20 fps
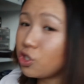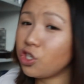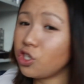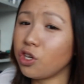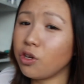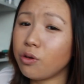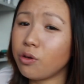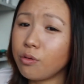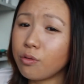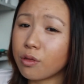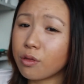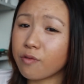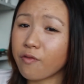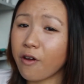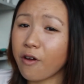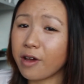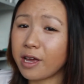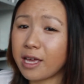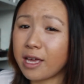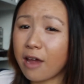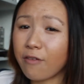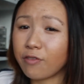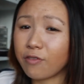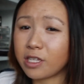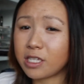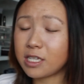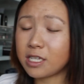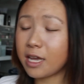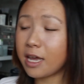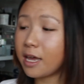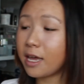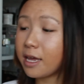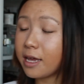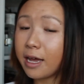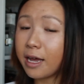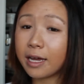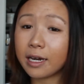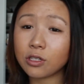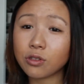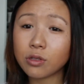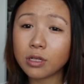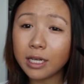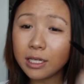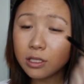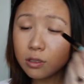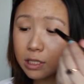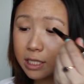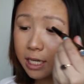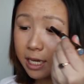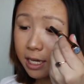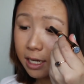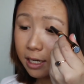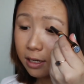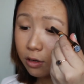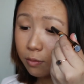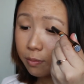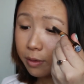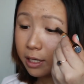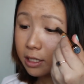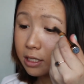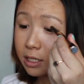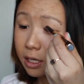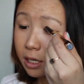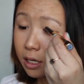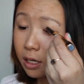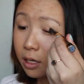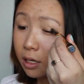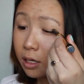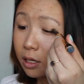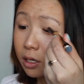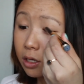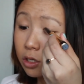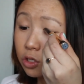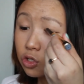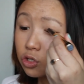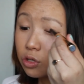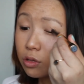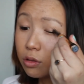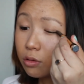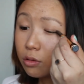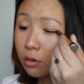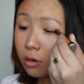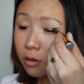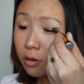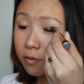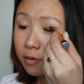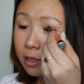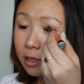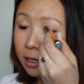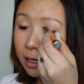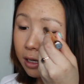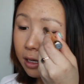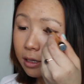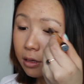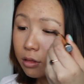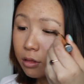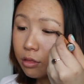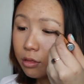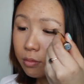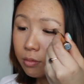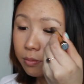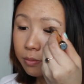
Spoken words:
use, it's very everyday, and I just like to take a little bit just all over the lids,